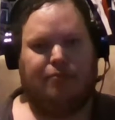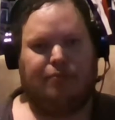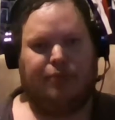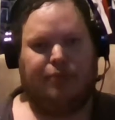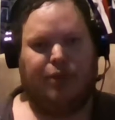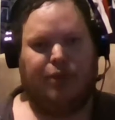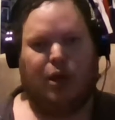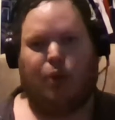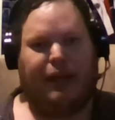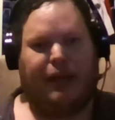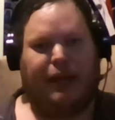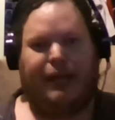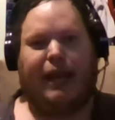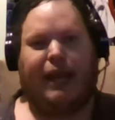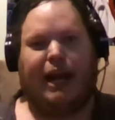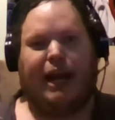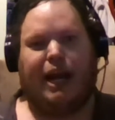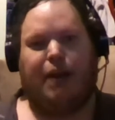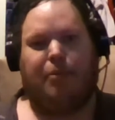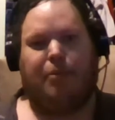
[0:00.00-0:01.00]
Nobody
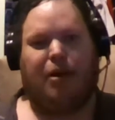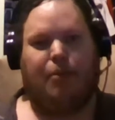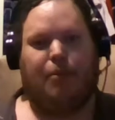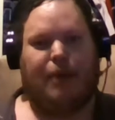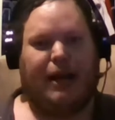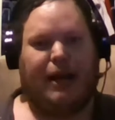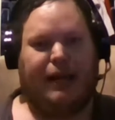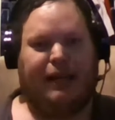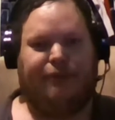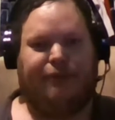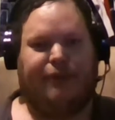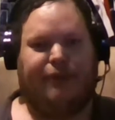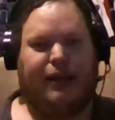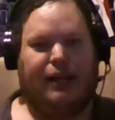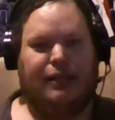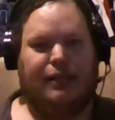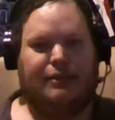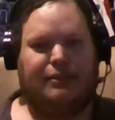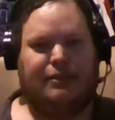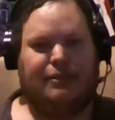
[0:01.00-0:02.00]
cared about my
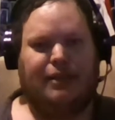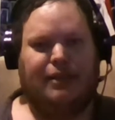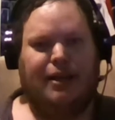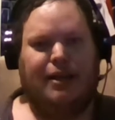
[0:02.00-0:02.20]
defense.